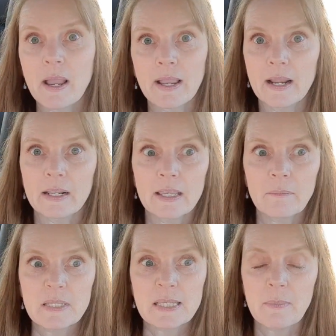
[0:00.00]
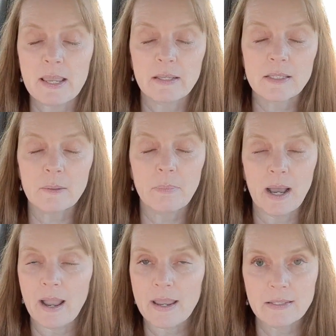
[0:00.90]
gotta get busy making some
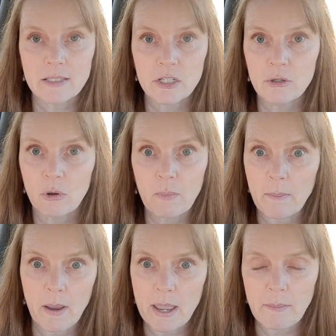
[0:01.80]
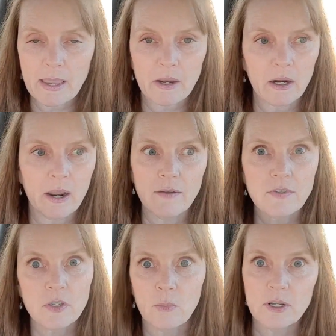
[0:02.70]
pies too with my pie maker. I have
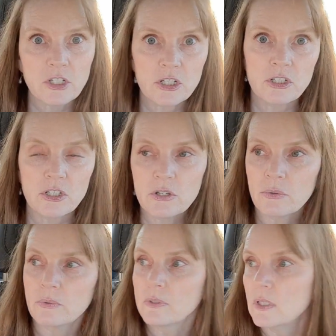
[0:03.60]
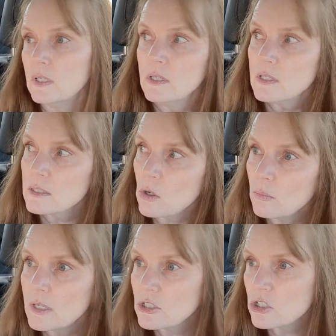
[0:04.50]
so much to do, so
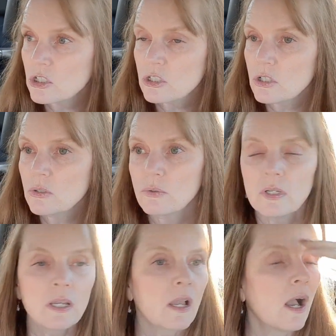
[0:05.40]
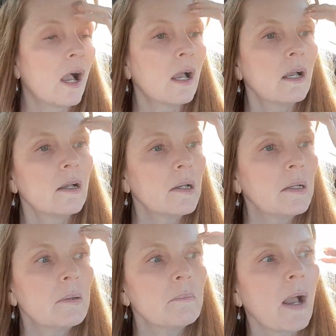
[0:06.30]
much to do.
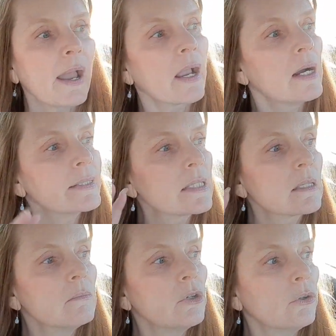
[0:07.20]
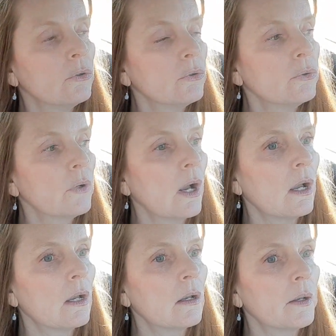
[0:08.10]
I got some new,
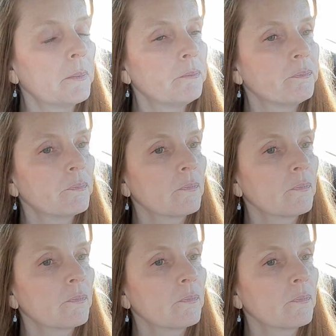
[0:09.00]
I